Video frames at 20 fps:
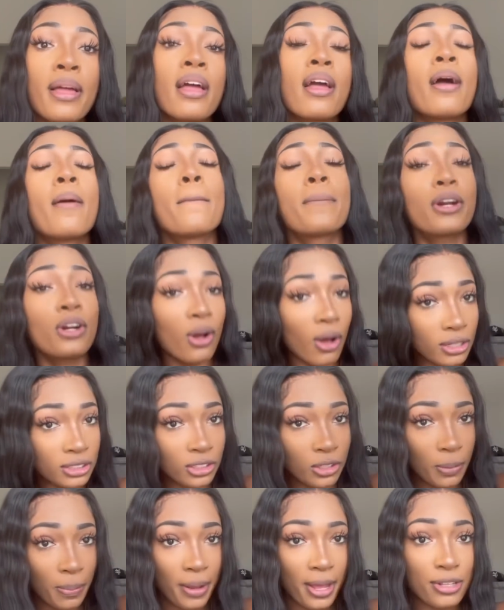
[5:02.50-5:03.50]
But it also
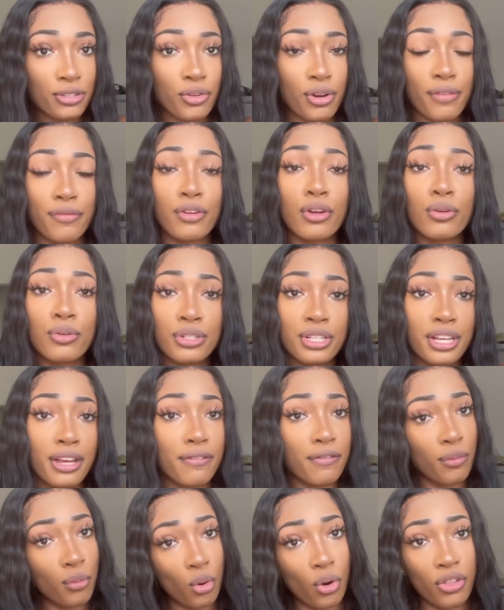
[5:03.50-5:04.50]
depends on if you're using
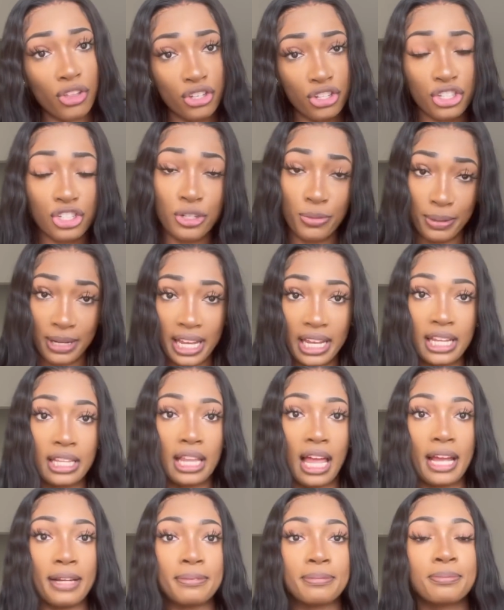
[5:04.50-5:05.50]
it for more than just your bikini
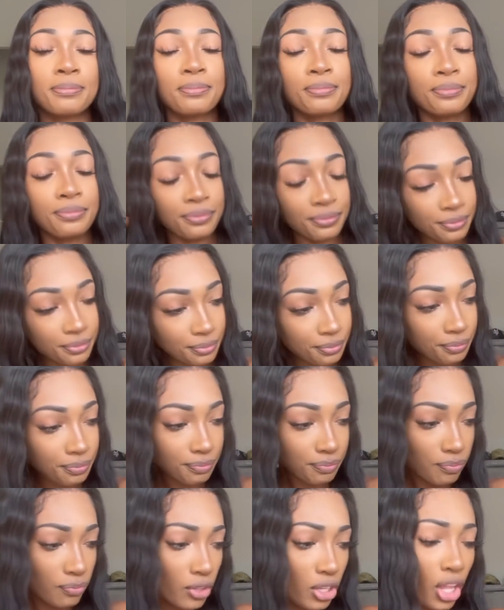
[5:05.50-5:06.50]
line.
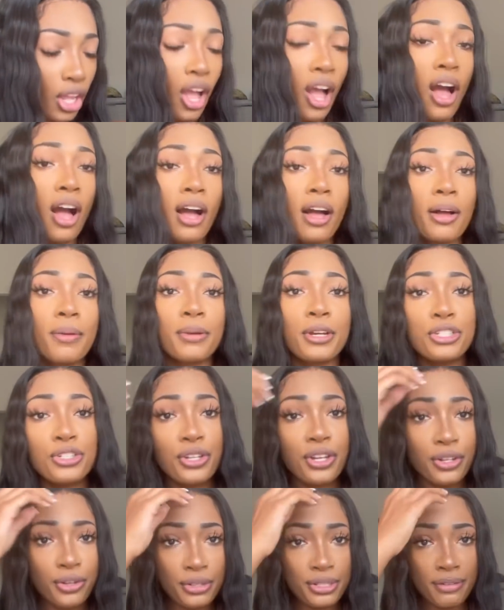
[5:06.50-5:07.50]
Because you
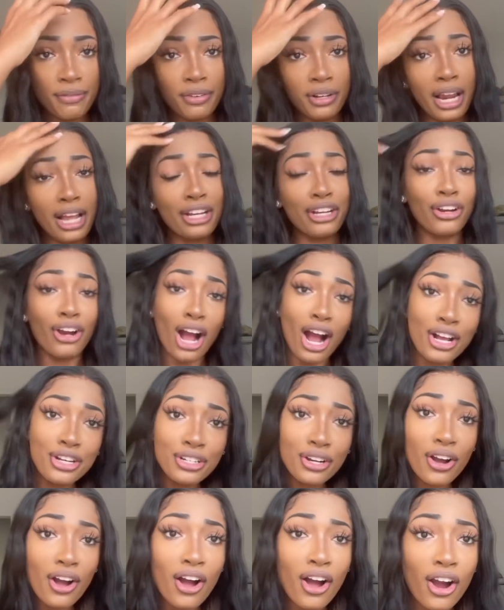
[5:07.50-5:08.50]
can use it for like your
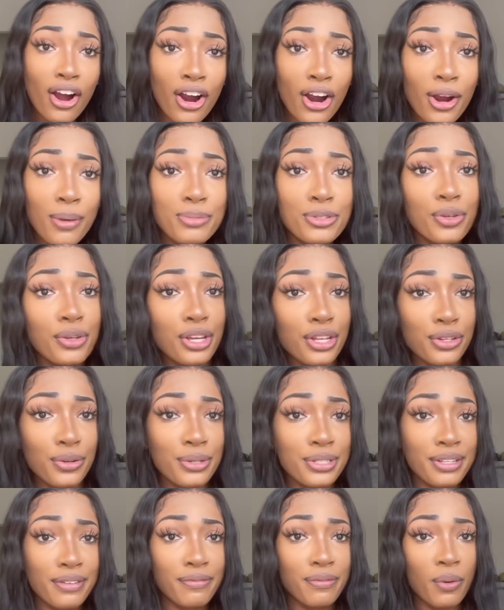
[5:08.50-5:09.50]
underarms, you can
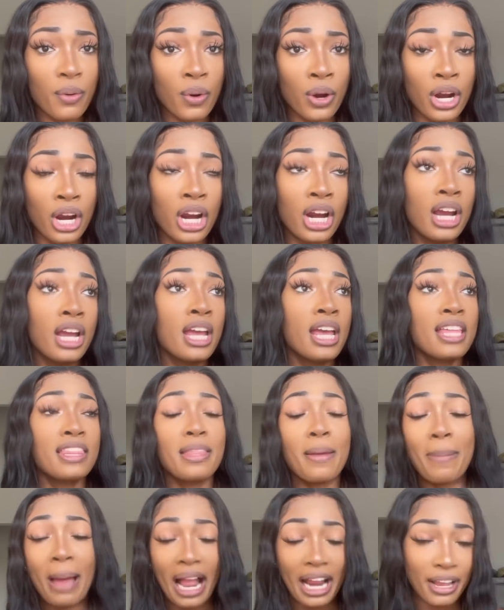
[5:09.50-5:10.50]
use it for
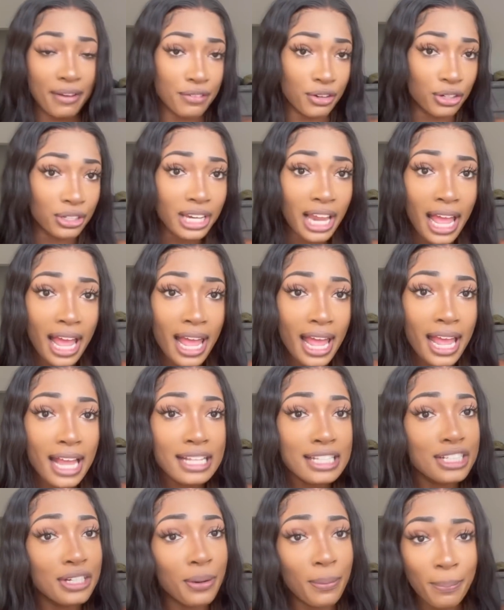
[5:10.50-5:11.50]
the back of your
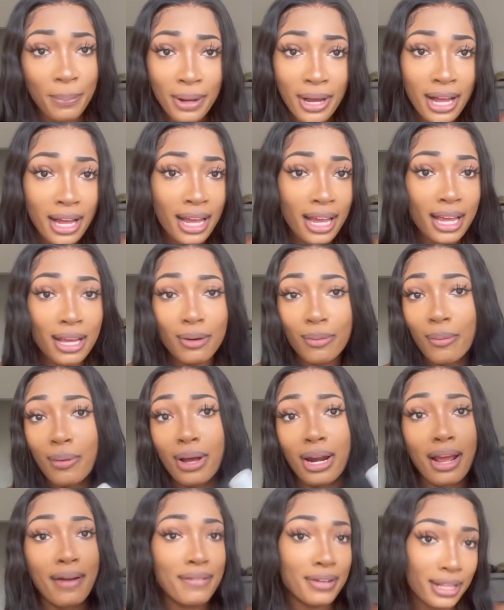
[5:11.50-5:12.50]
legs, your butt,
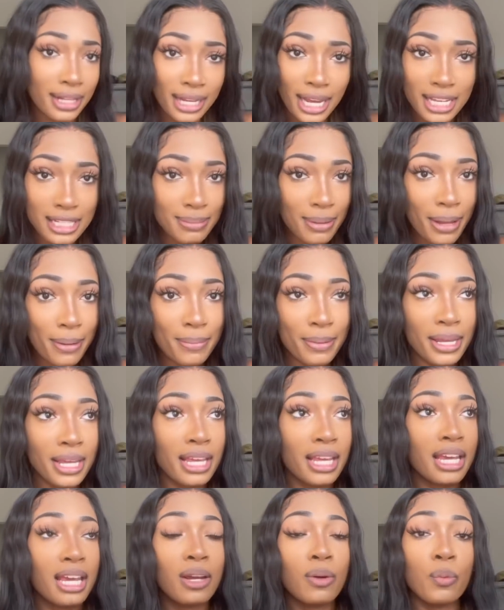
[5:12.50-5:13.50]
whatever the case might
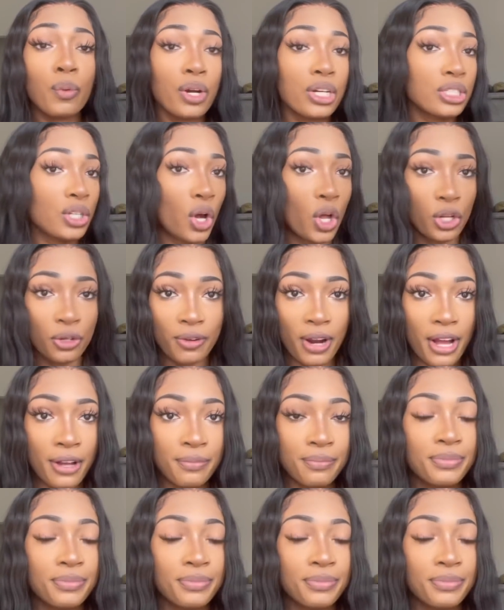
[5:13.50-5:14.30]
be. It works all around.